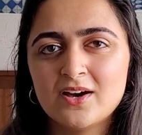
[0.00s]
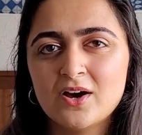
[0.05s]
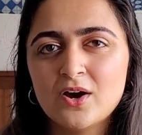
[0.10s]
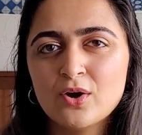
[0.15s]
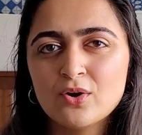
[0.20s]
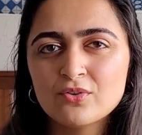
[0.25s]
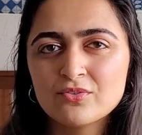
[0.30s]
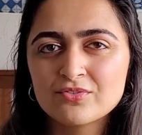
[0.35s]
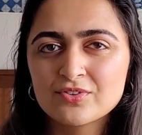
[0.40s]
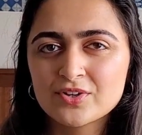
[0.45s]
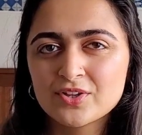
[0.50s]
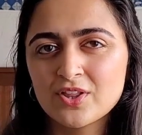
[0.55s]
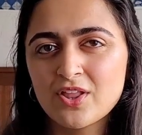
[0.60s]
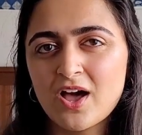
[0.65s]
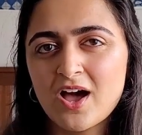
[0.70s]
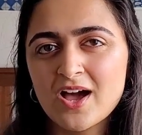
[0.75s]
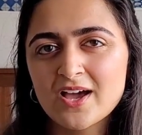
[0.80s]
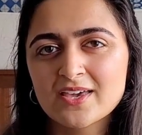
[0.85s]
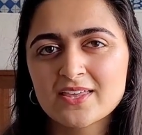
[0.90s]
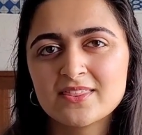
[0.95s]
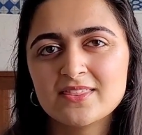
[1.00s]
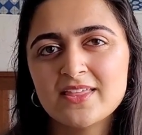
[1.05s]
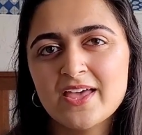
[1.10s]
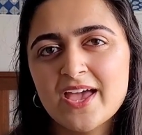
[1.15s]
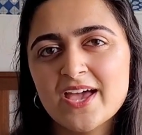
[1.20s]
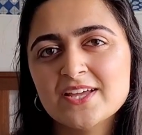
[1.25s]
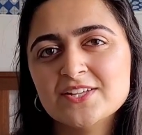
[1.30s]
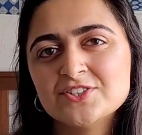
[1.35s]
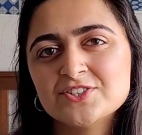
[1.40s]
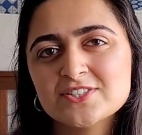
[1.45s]
overlock
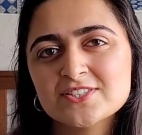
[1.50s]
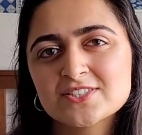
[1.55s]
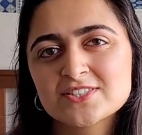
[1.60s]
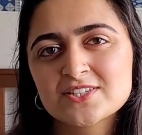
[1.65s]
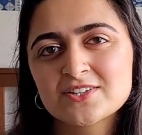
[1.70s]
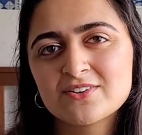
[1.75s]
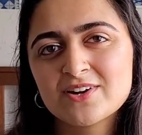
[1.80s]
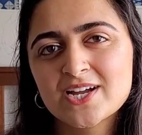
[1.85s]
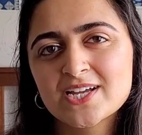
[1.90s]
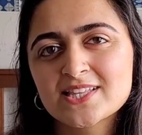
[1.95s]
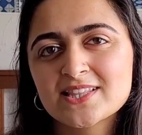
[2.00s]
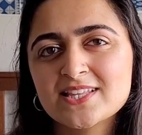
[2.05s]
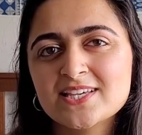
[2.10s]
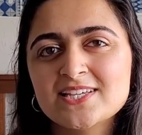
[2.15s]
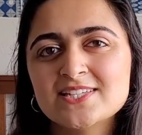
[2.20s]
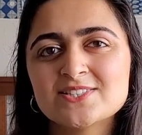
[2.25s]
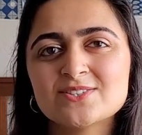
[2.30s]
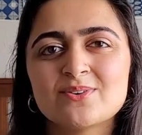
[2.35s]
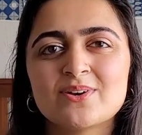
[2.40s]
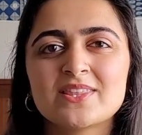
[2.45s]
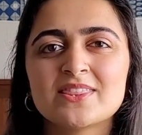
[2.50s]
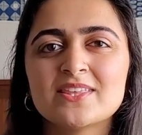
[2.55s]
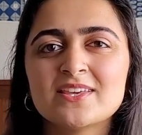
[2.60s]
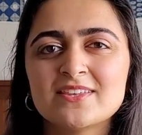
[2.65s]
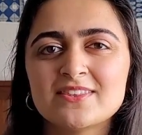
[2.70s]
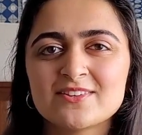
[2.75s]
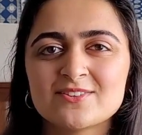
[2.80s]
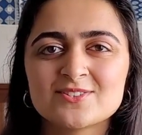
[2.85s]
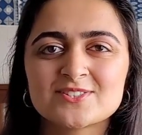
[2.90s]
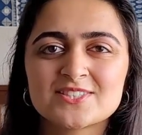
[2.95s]
the edges correctly, so I
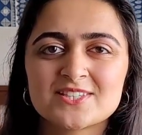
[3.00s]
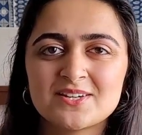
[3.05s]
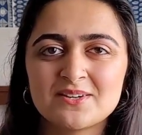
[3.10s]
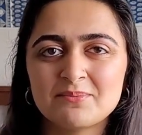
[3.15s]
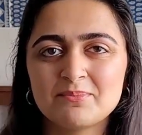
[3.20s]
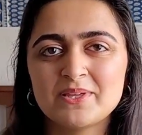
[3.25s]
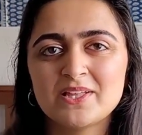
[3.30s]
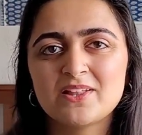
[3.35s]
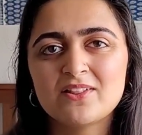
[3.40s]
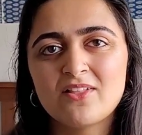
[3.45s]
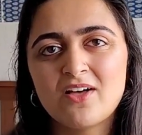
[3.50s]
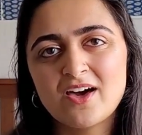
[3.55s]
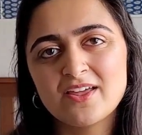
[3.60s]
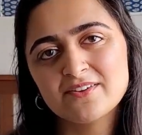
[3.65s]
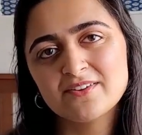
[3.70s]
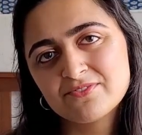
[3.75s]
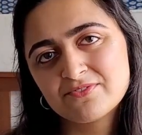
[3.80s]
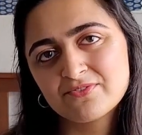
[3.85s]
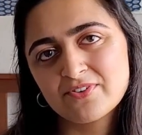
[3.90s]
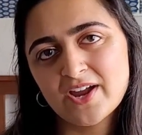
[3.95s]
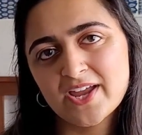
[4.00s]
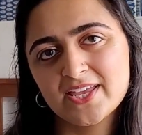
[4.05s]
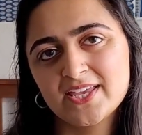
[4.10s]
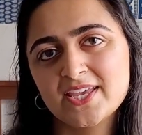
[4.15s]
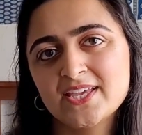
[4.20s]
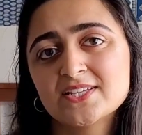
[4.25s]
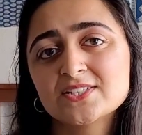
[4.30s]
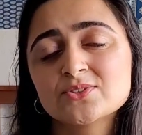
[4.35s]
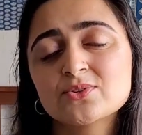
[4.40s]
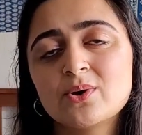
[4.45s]
think there's going to be a lot of
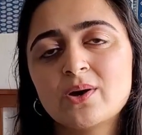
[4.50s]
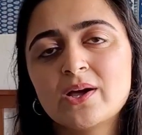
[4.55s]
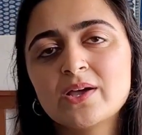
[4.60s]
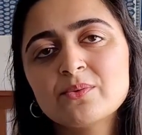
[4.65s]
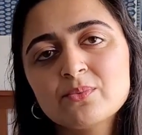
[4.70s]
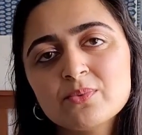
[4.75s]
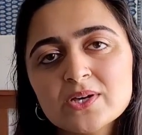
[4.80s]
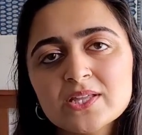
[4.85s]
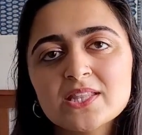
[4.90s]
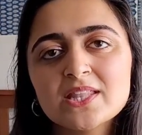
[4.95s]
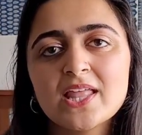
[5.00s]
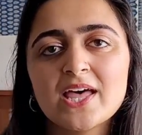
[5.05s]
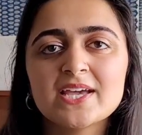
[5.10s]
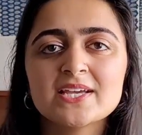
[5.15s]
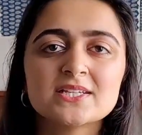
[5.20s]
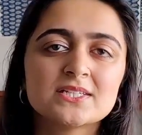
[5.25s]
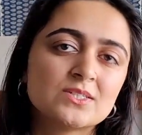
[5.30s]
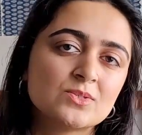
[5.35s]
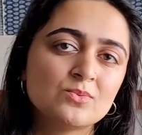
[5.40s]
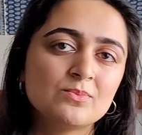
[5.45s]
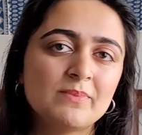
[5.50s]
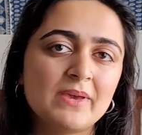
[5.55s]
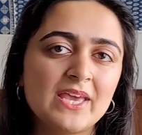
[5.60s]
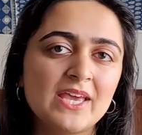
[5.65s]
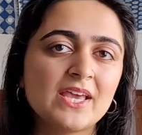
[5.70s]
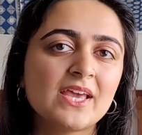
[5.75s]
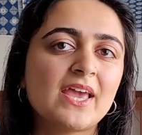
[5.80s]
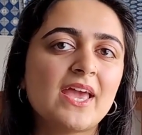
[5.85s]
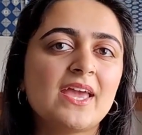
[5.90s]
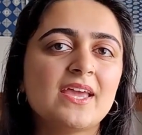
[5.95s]
fraying. So I would like to
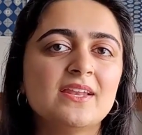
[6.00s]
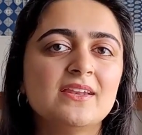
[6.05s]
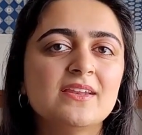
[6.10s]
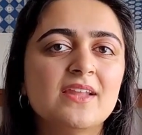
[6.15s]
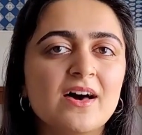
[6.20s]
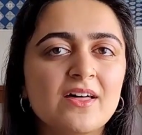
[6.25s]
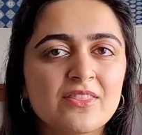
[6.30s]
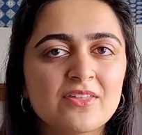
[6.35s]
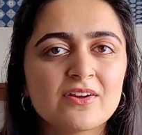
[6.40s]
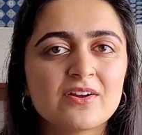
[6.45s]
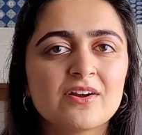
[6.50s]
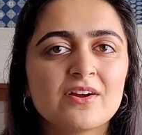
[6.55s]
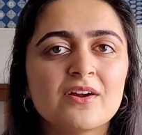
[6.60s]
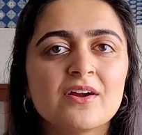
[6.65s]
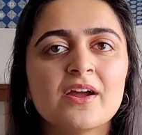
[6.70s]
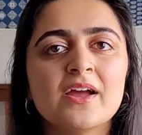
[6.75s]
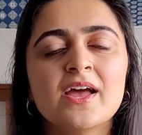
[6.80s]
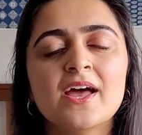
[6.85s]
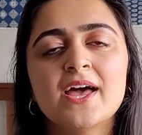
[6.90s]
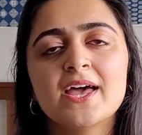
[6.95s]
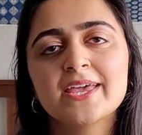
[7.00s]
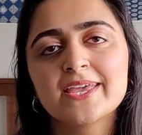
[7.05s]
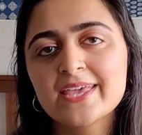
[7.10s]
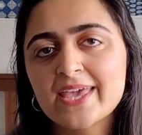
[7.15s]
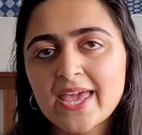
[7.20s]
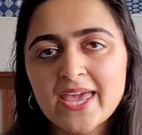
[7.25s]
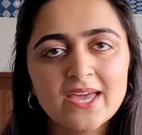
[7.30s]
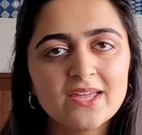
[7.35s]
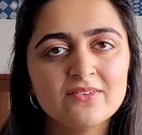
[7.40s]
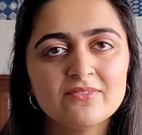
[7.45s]
make another
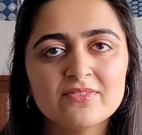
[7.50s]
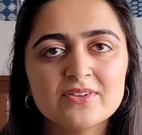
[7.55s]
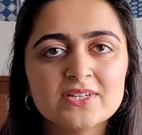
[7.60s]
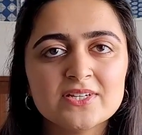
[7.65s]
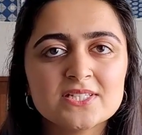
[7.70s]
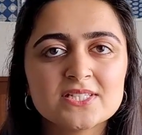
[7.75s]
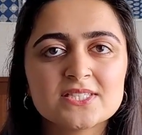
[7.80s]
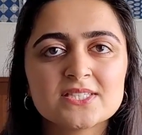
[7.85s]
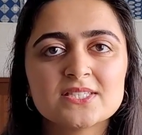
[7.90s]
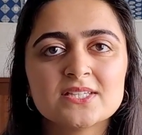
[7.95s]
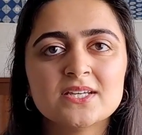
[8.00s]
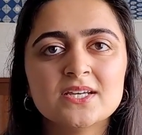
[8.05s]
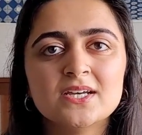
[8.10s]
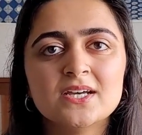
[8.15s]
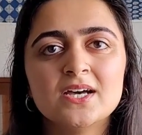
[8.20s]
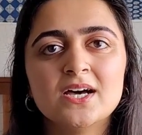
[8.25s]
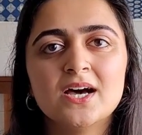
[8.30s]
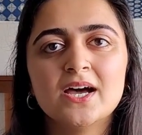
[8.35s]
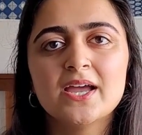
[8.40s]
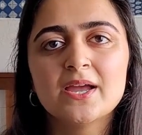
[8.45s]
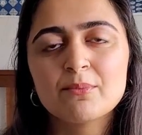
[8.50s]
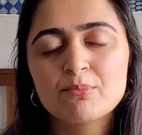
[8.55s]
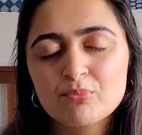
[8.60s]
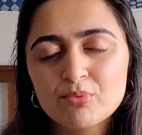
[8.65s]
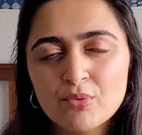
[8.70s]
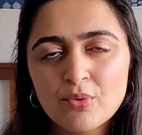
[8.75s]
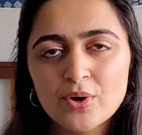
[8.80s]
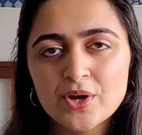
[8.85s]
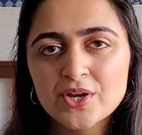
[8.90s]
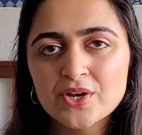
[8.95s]
canvas
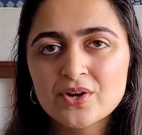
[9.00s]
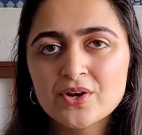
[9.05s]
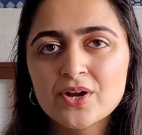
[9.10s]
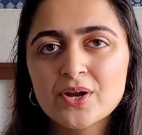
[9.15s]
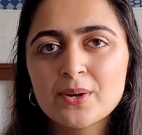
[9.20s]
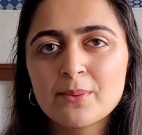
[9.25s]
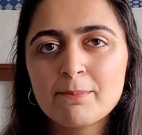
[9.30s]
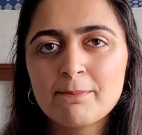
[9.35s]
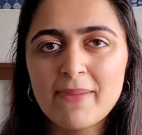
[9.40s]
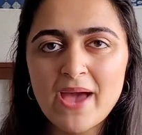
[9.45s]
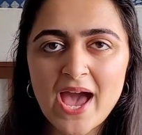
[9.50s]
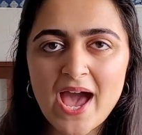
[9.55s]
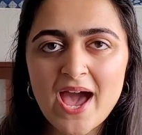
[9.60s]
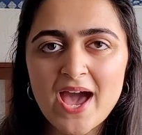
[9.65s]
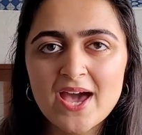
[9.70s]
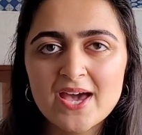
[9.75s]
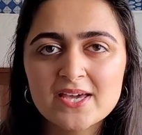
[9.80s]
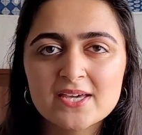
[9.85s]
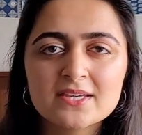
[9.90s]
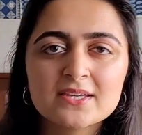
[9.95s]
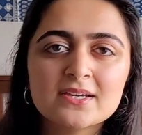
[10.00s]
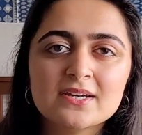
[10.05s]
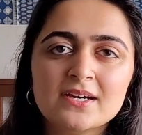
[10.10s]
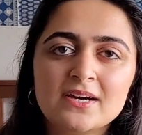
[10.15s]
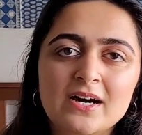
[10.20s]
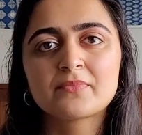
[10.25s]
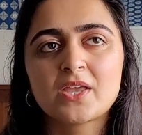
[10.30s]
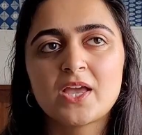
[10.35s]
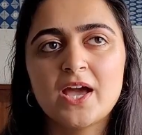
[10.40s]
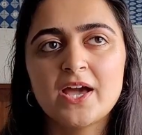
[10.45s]
embroidered bag.
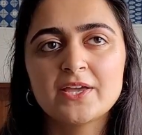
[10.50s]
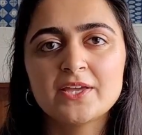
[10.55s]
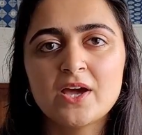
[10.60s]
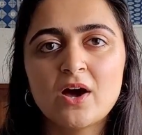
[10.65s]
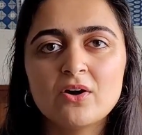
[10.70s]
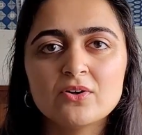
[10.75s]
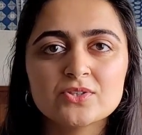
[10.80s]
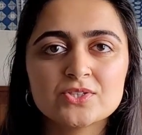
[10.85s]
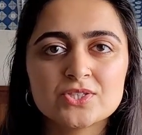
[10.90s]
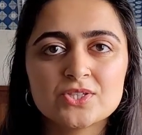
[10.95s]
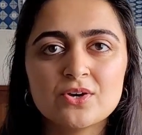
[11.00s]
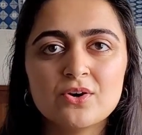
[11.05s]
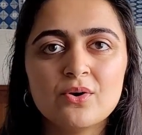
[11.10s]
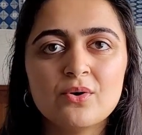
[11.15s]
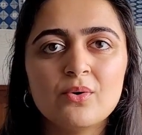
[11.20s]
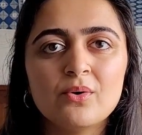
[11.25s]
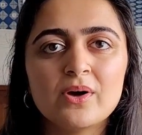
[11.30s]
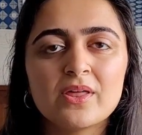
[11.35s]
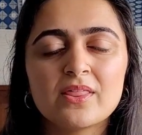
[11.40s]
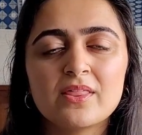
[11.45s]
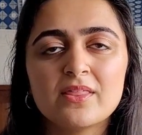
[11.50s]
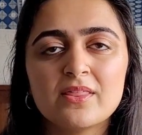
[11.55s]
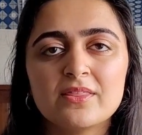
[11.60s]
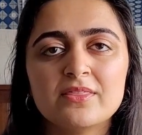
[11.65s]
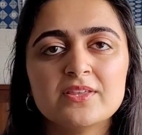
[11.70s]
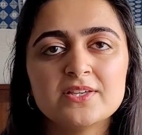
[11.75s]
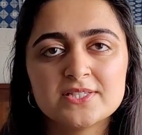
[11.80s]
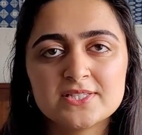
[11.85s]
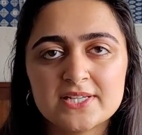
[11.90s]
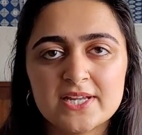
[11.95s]
I also,
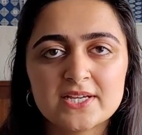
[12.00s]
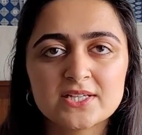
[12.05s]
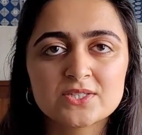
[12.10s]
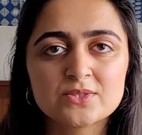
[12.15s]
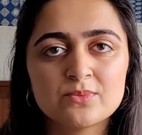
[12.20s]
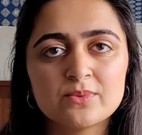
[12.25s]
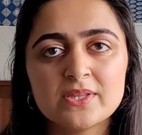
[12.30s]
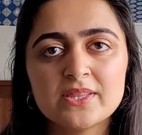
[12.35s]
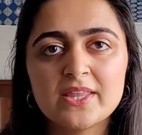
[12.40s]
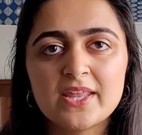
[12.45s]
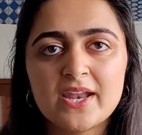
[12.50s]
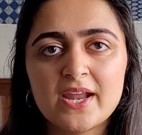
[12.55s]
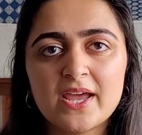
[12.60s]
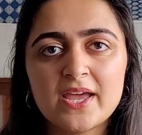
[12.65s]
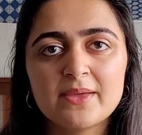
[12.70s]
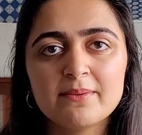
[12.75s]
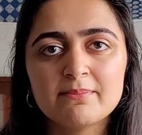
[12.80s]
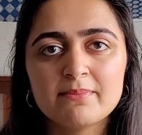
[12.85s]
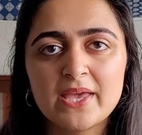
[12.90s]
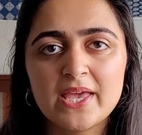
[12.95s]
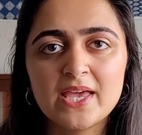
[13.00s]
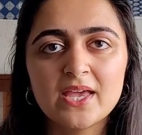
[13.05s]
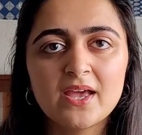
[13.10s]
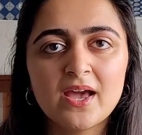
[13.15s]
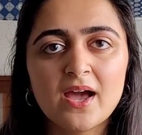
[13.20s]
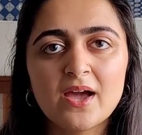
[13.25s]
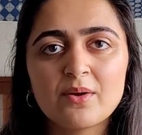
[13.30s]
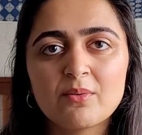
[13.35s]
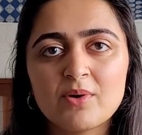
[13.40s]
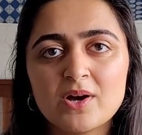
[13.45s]
this next one that I make,
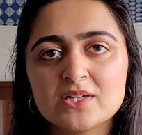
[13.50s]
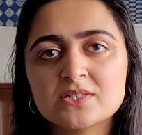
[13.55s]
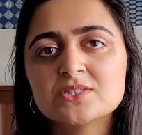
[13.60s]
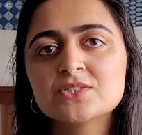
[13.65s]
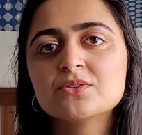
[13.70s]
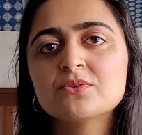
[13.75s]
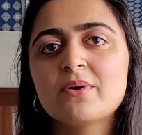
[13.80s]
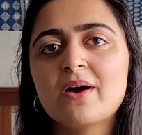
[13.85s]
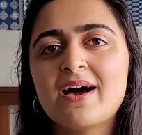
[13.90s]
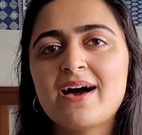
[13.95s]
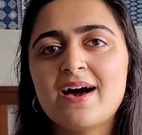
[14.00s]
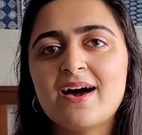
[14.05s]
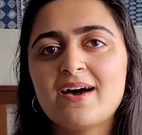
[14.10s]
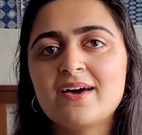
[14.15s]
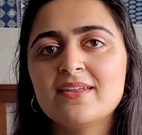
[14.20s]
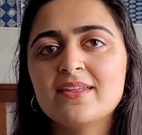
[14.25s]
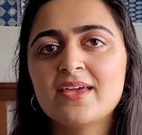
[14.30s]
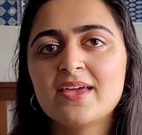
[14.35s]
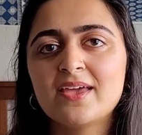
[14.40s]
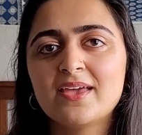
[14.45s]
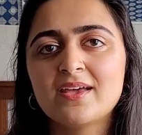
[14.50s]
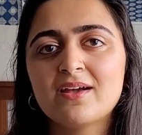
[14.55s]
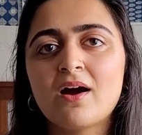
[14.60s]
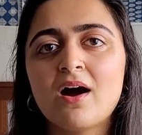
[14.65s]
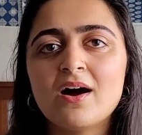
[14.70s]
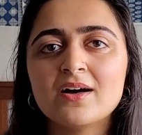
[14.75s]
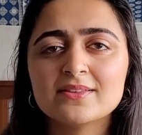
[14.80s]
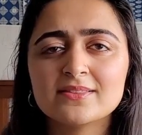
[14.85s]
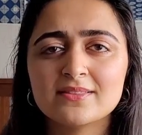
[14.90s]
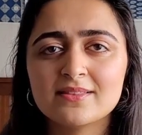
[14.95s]
I want to add a
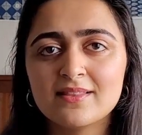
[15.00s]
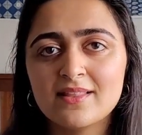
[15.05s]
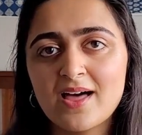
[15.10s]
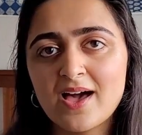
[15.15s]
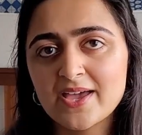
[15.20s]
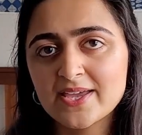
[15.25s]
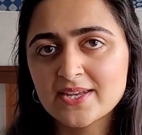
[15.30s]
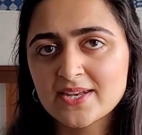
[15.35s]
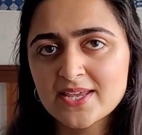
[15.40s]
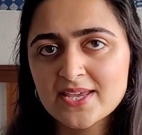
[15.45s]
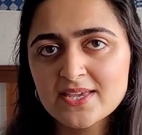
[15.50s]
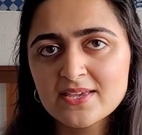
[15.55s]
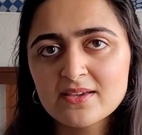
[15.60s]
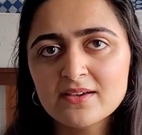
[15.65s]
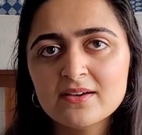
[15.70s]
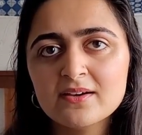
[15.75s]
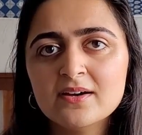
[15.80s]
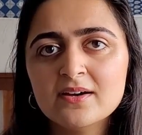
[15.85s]
cotton lining.